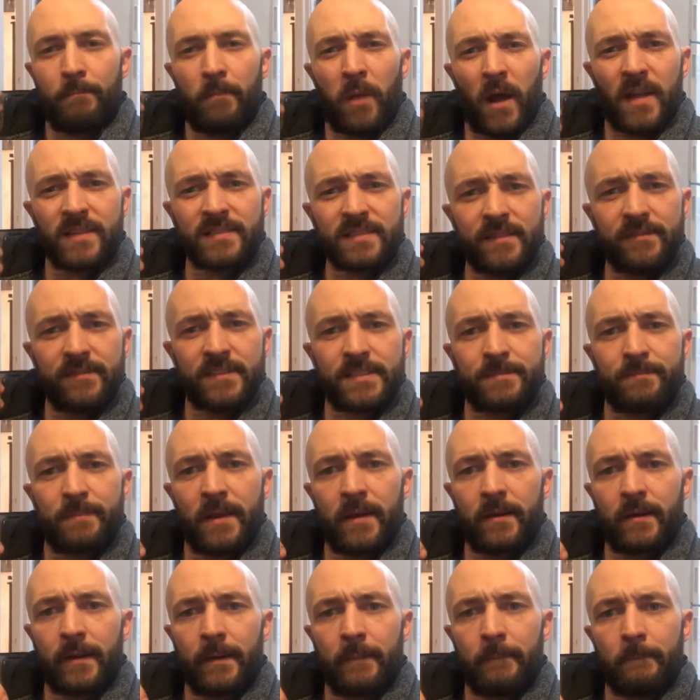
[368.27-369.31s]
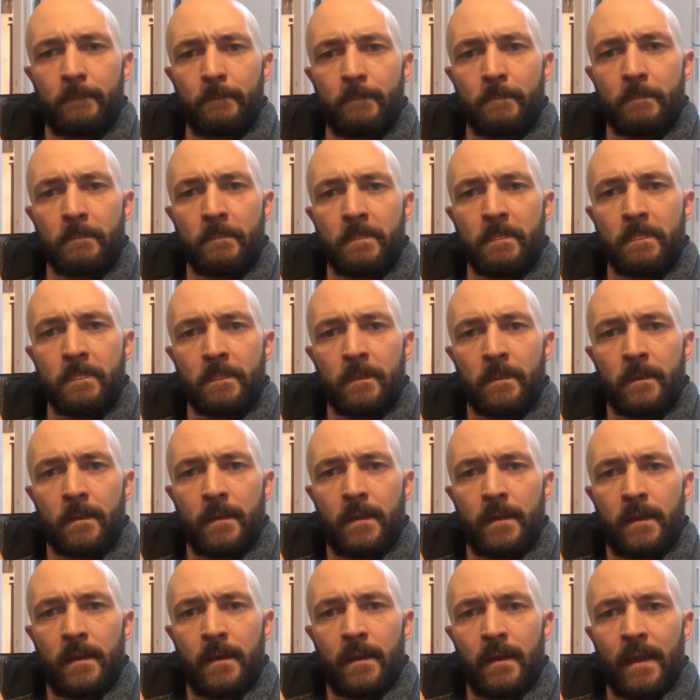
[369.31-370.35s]
positive spirit
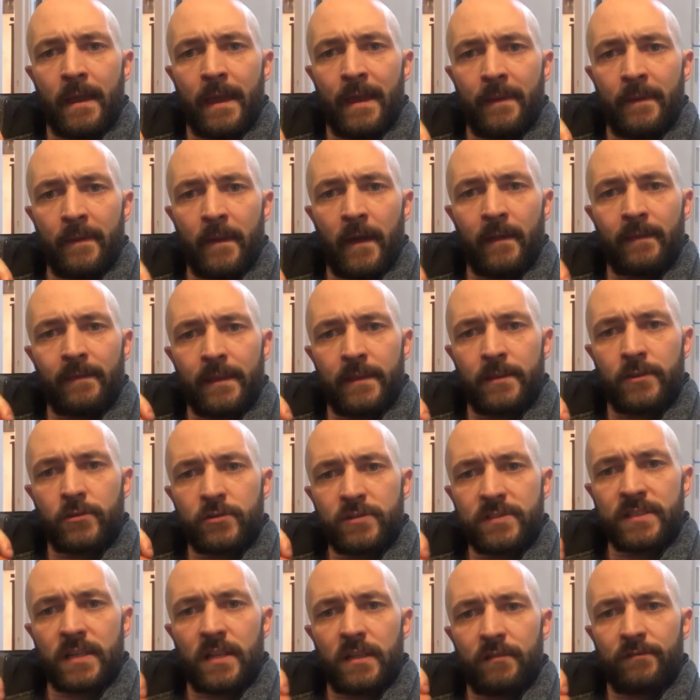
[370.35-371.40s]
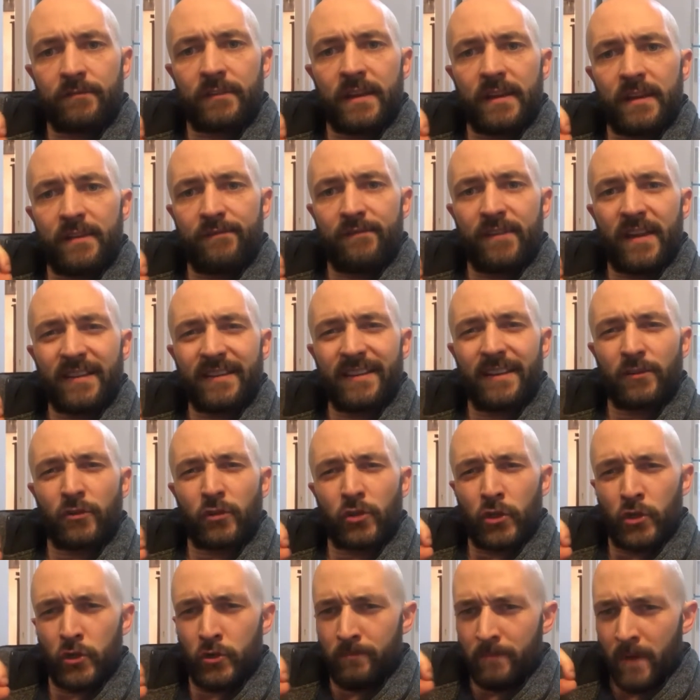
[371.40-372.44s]
and not let yourself get affected
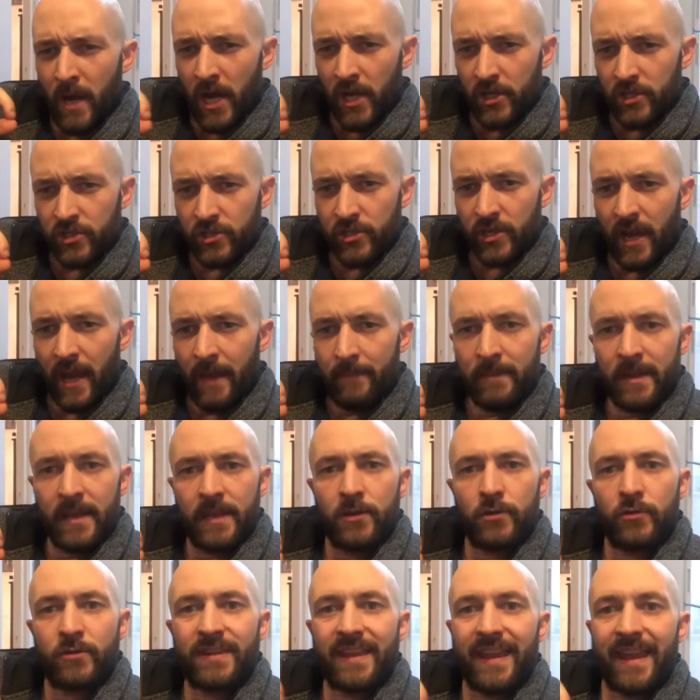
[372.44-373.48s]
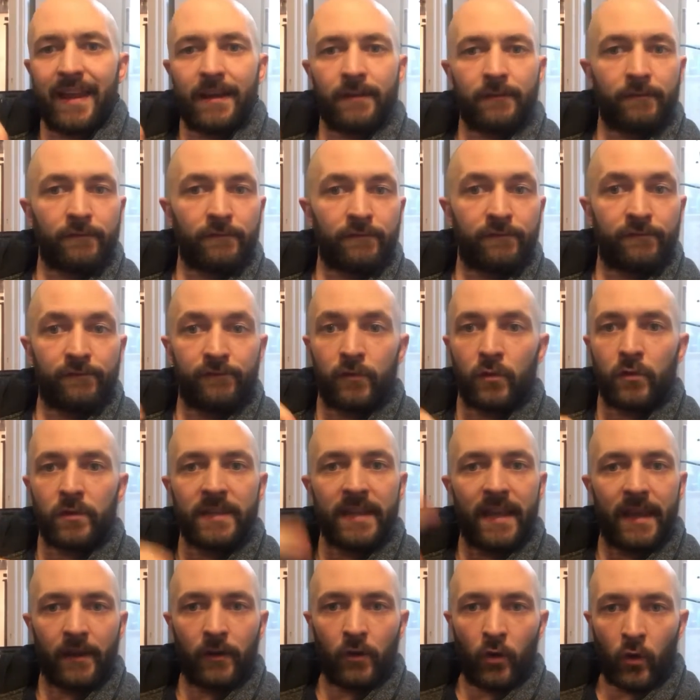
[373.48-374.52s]
too much. I mean, you can't
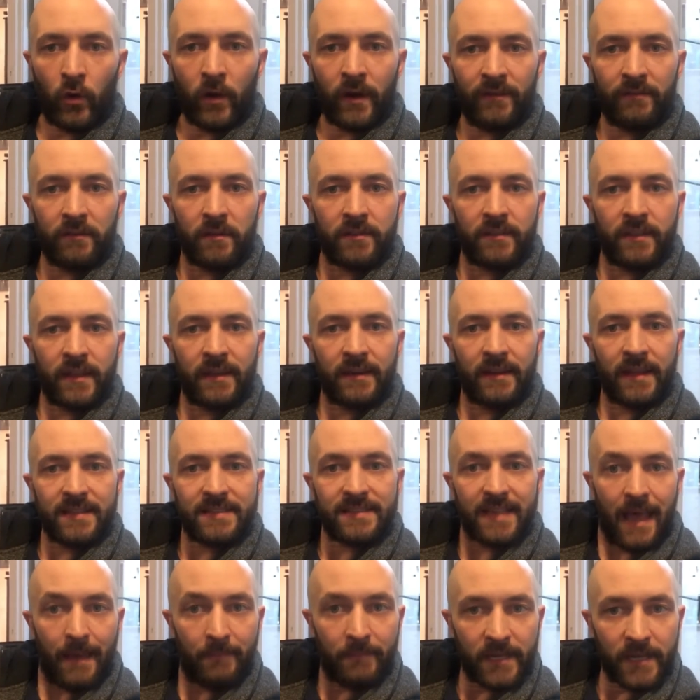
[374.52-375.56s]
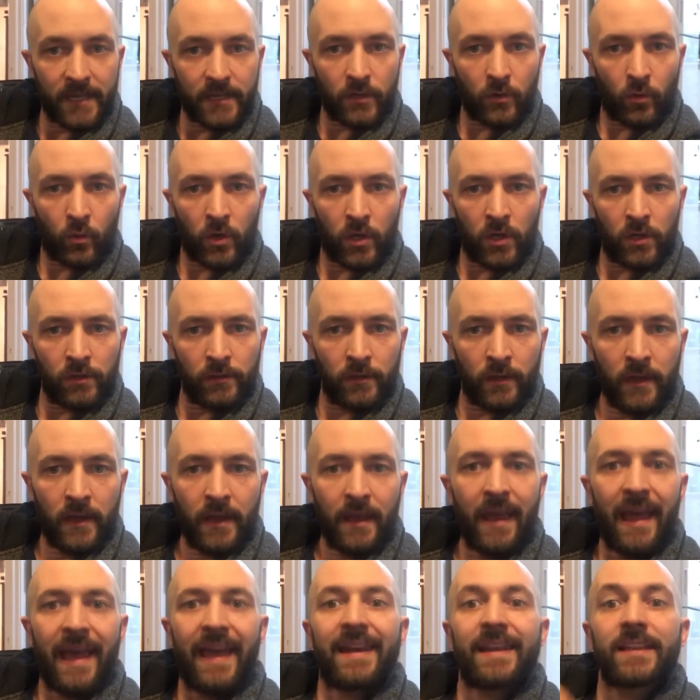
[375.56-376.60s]
fully ignore everything that's happening in the world.
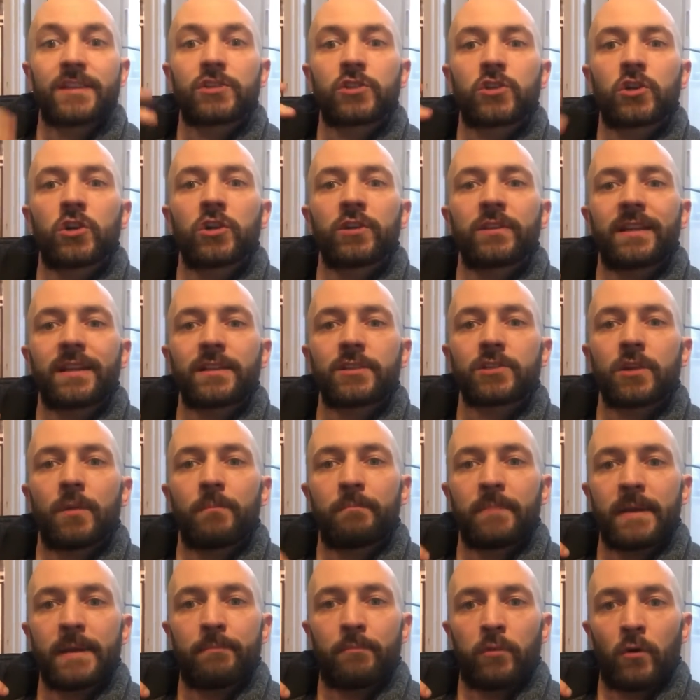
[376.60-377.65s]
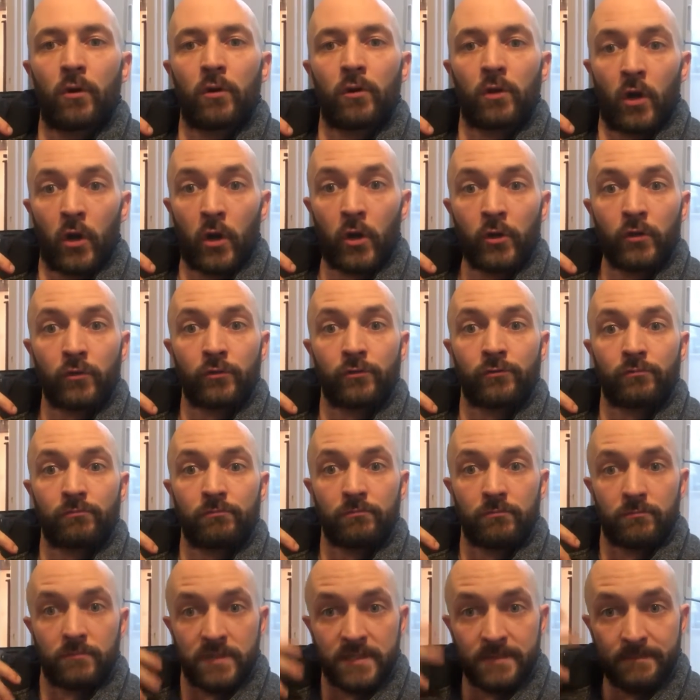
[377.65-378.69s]
And it's good that some people are
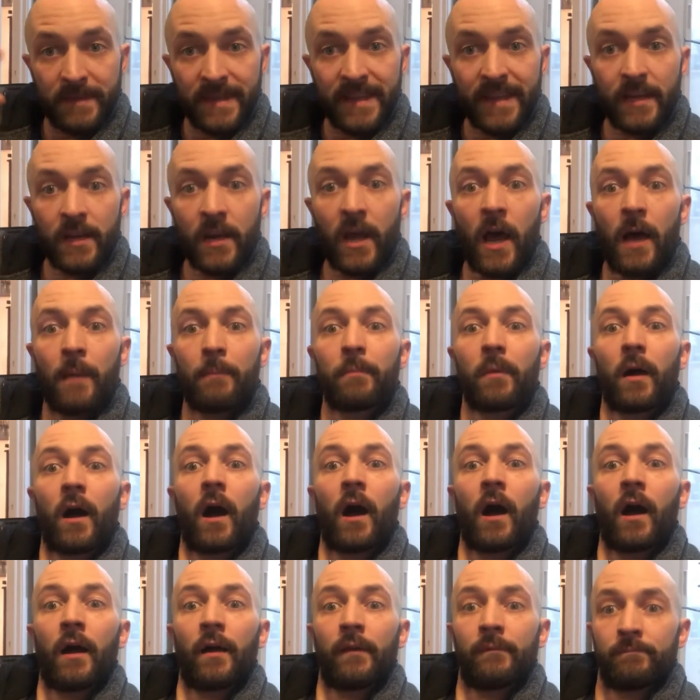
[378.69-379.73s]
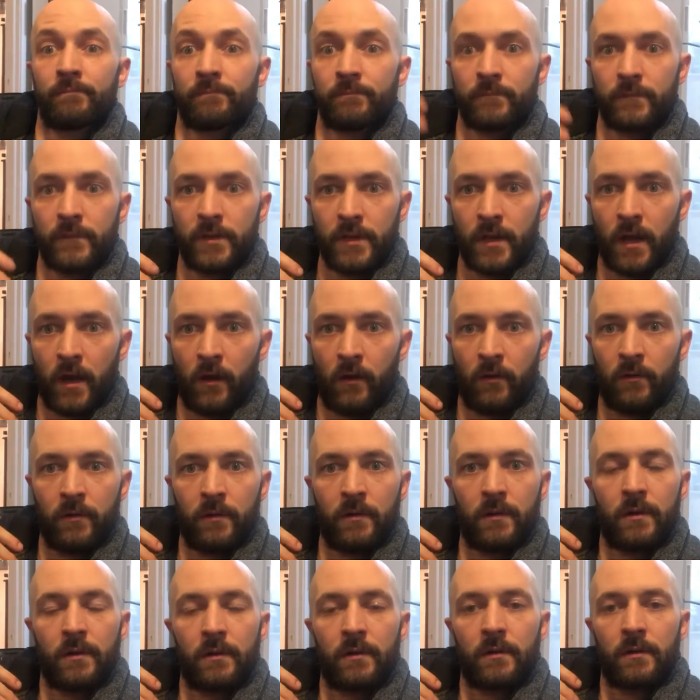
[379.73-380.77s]
speaking up on, you know,
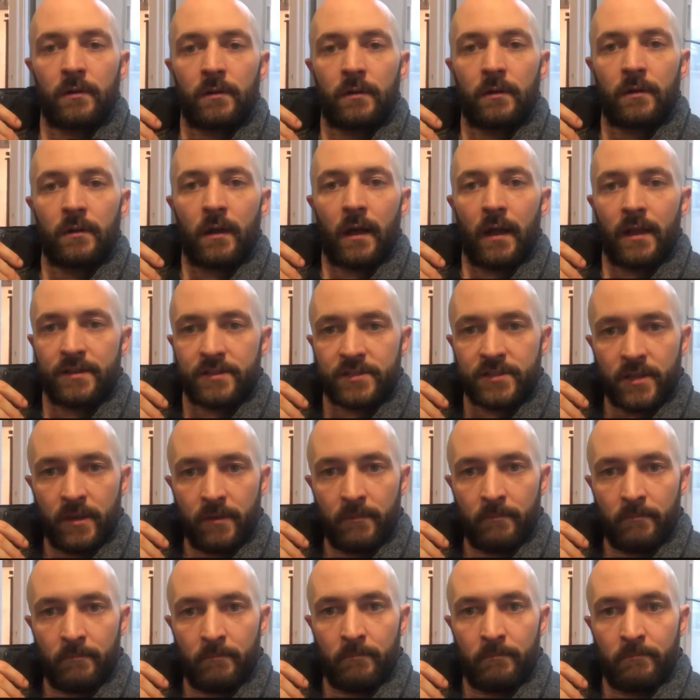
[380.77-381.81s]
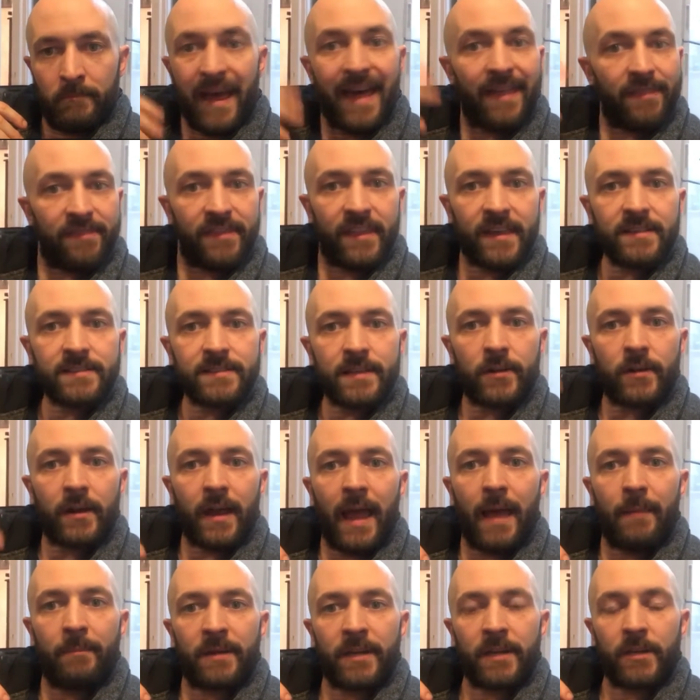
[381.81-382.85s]
on some bad things that are
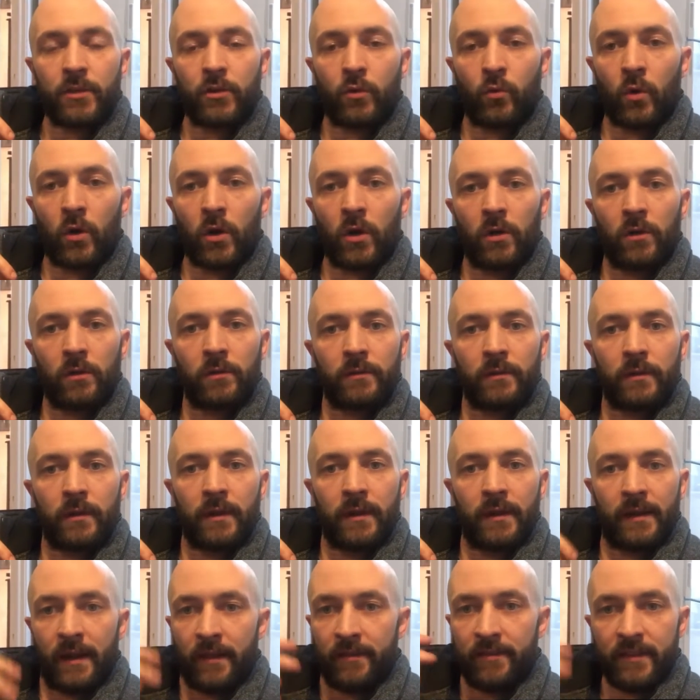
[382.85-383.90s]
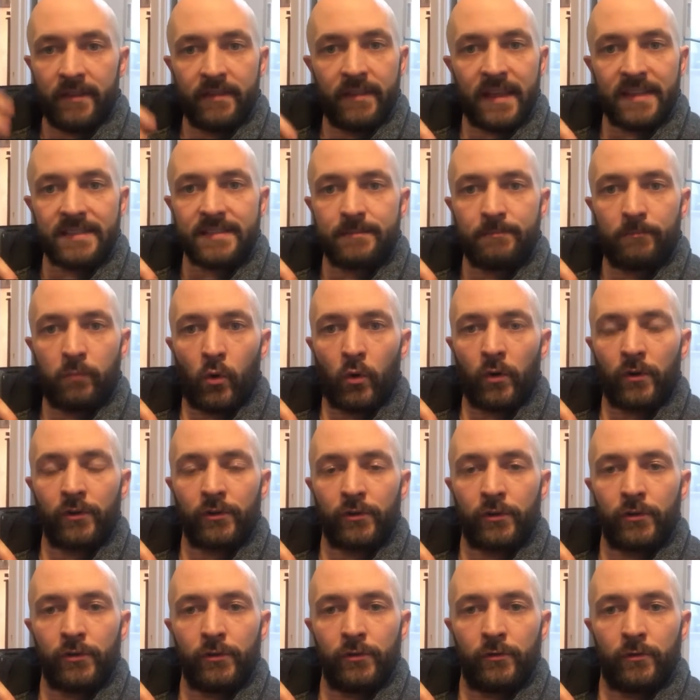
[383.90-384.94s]
happening in the world. And I think that's
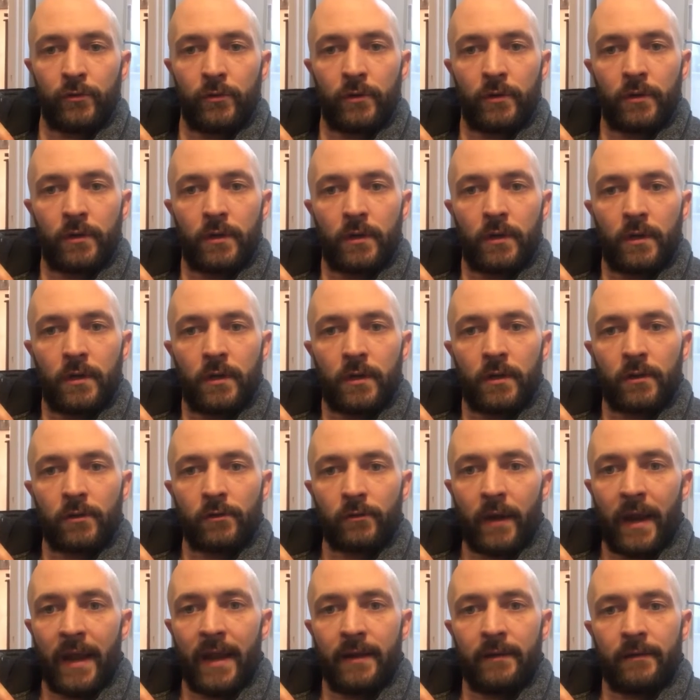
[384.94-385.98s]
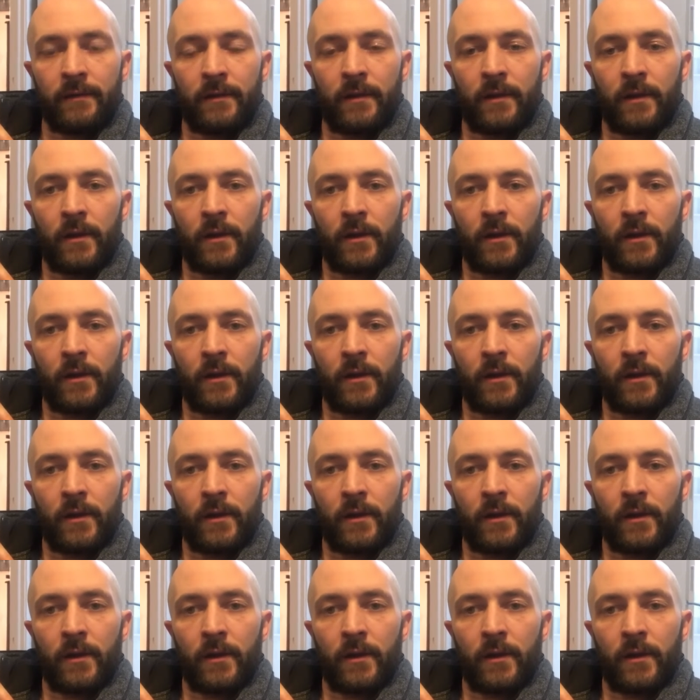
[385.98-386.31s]
important too, right?